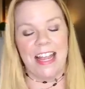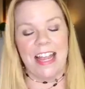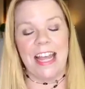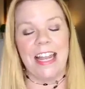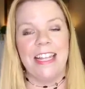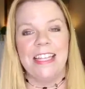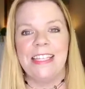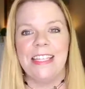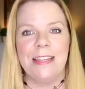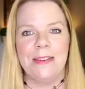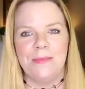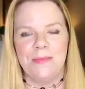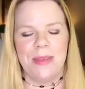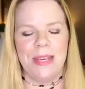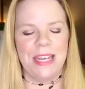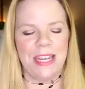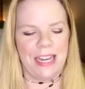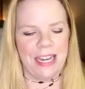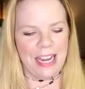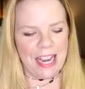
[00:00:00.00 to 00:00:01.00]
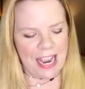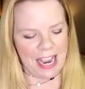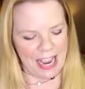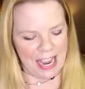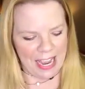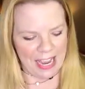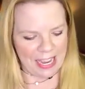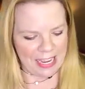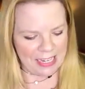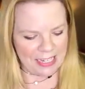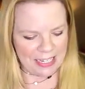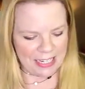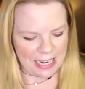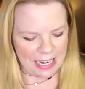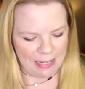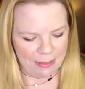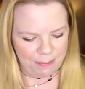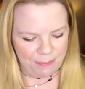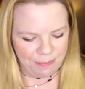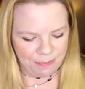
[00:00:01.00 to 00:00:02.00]
That isn't me. And
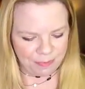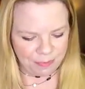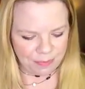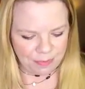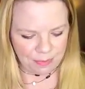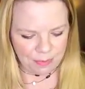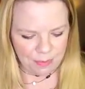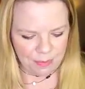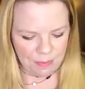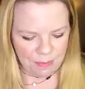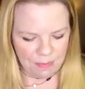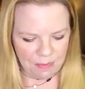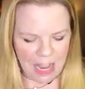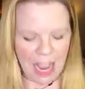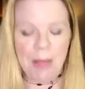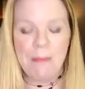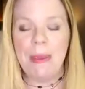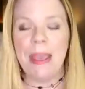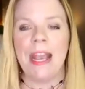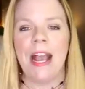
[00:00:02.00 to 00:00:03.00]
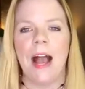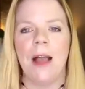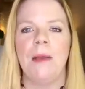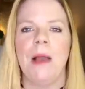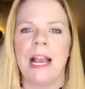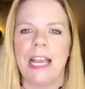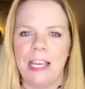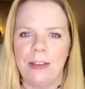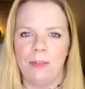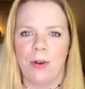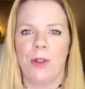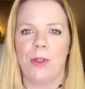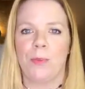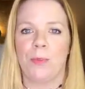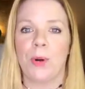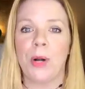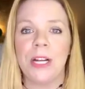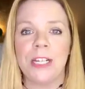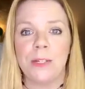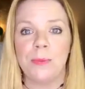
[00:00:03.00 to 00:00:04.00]
I give all the
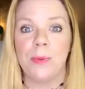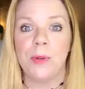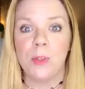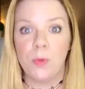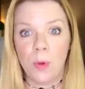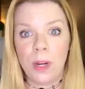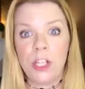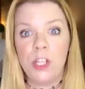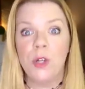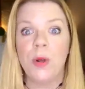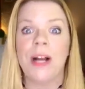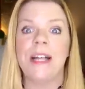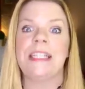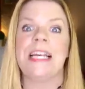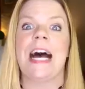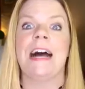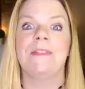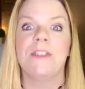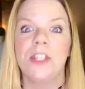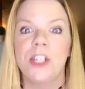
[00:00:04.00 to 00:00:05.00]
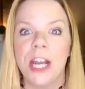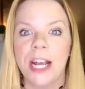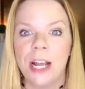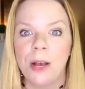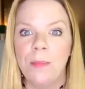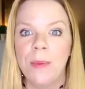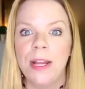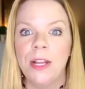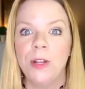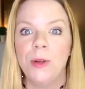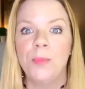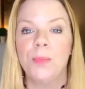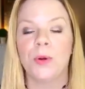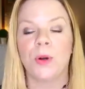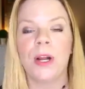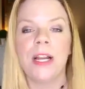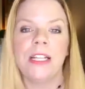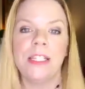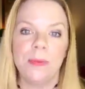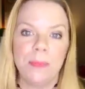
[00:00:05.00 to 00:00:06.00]
printables, which you guys have to check out my new
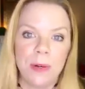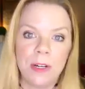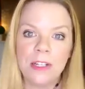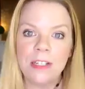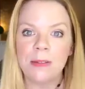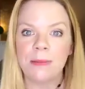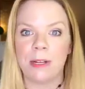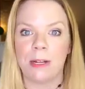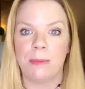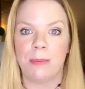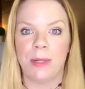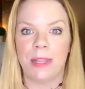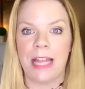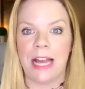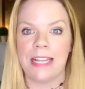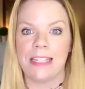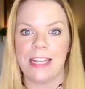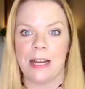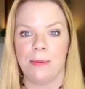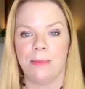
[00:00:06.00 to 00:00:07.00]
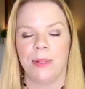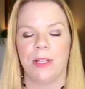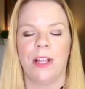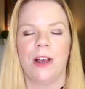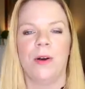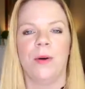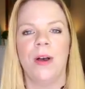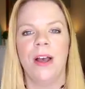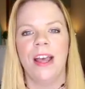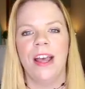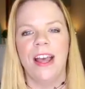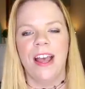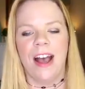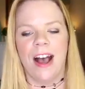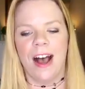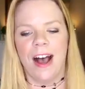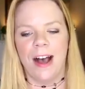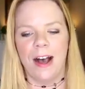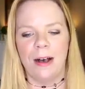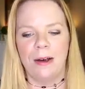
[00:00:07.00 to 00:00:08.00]
printables. I'm gonna put that down below.
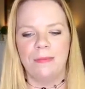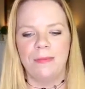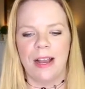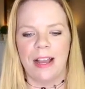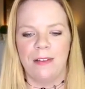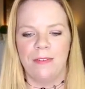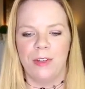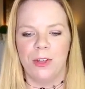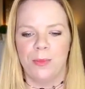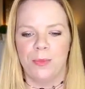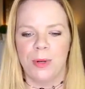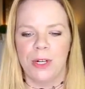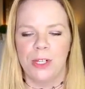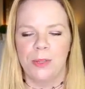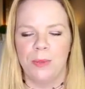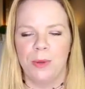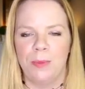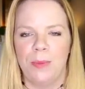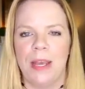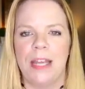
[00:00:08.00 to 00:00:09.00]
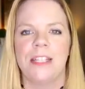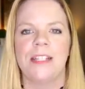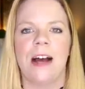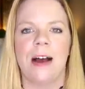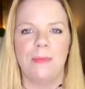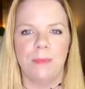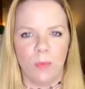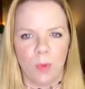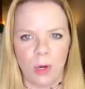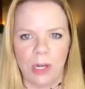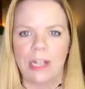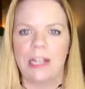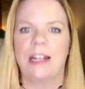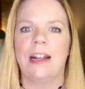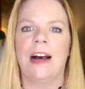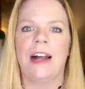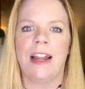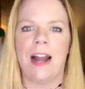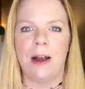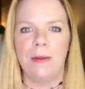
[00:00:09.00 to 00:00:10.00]
I have a new printable page. I'm
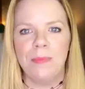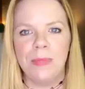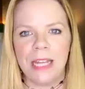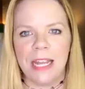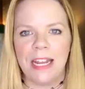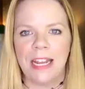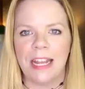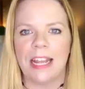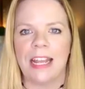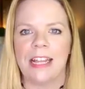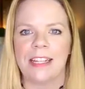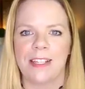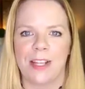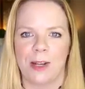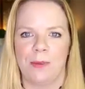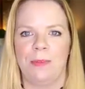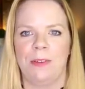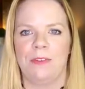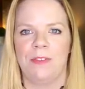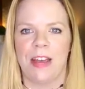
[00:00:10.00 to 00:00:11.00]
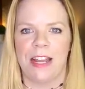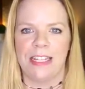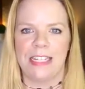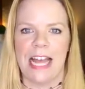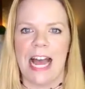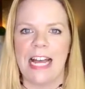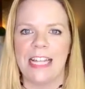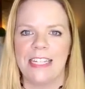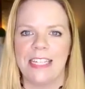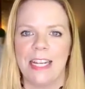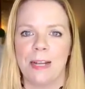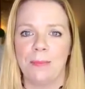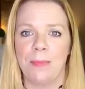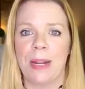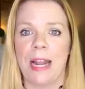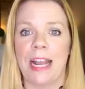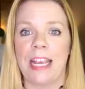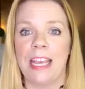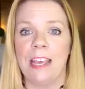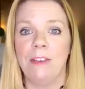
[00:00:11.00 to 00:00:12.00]
working on updating it. It's gonna be fantastic,
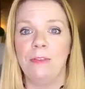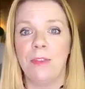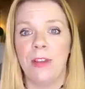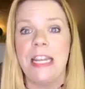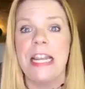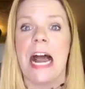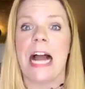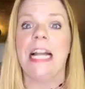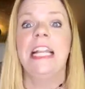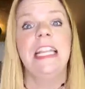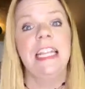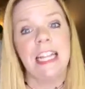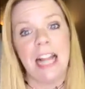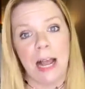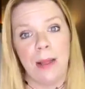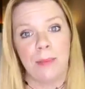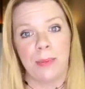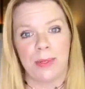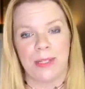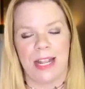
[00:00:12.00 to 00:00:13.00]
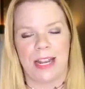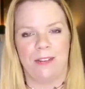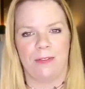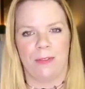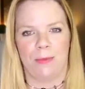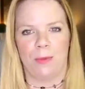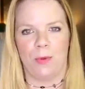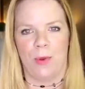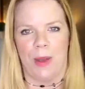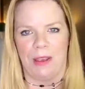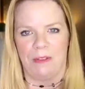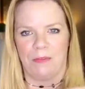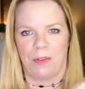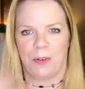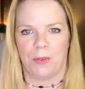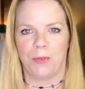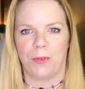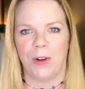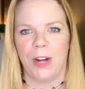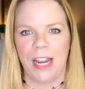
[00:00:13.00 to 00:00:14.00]
but I give 99% of them away
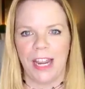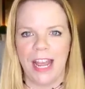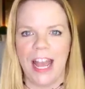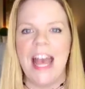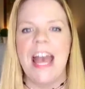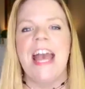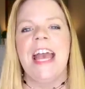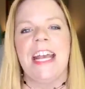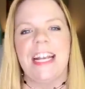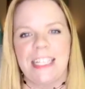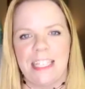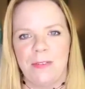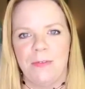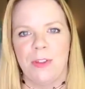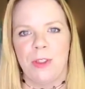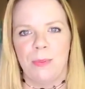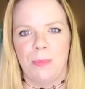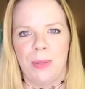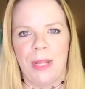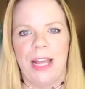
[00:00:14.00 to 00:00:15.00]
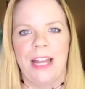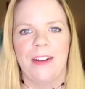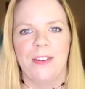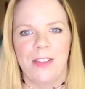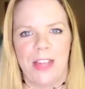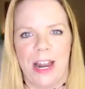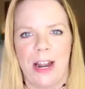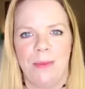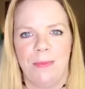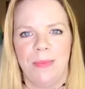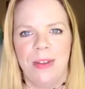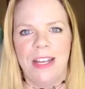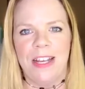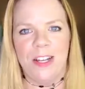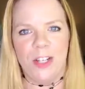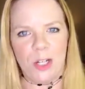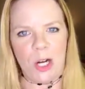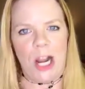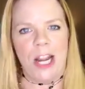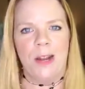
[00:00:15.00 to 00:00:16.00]
for free, except for the planners that I'm
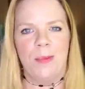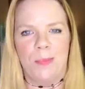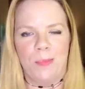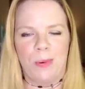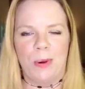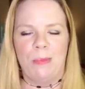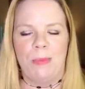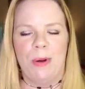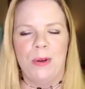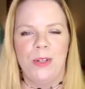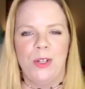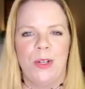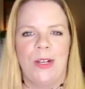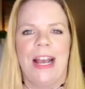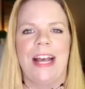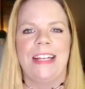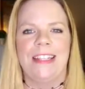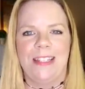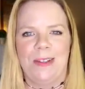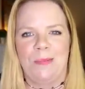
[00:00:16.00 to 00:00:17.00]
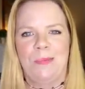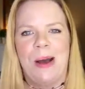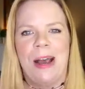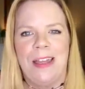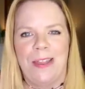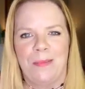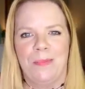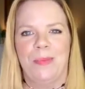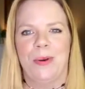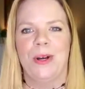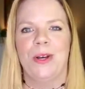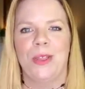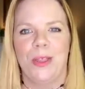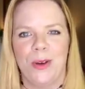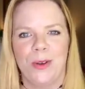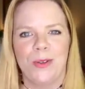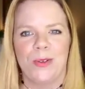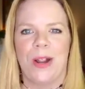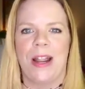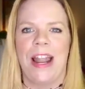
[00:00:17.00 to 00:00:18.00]
trying to promote you guys to buy the book.
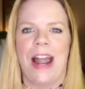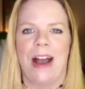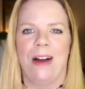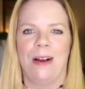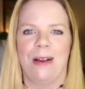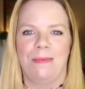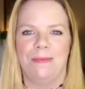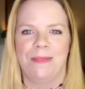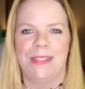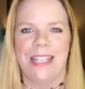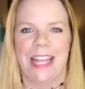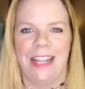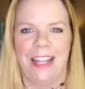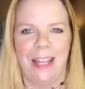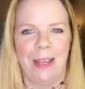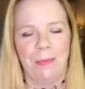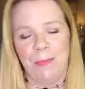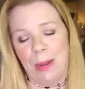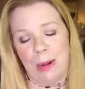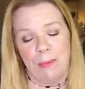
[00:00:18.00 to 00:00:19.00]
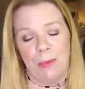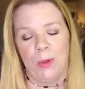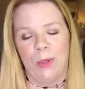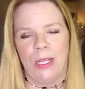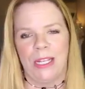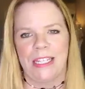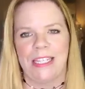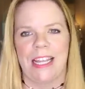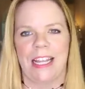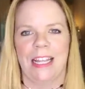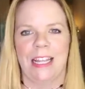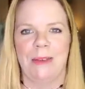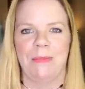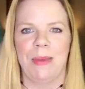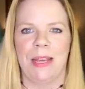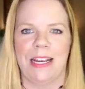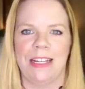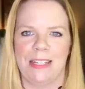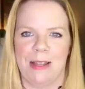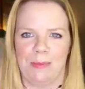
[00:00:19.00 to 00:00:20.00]
Those right now I'm selling, but I'm only selling
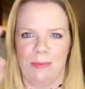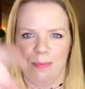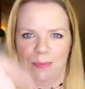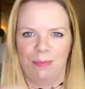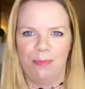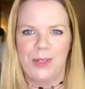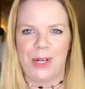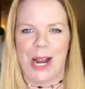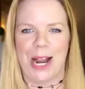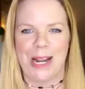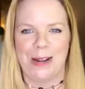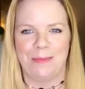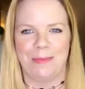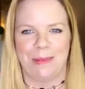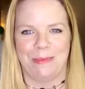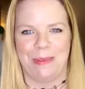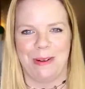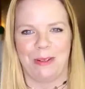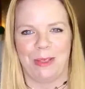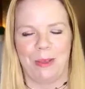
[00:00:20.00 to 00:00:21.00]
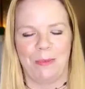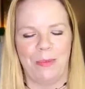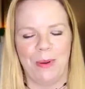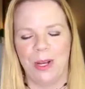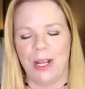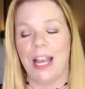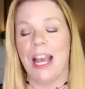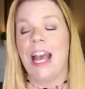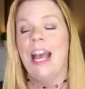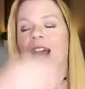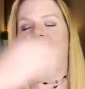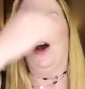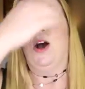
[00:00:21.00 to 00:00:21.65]
because I'm trying to promote the book.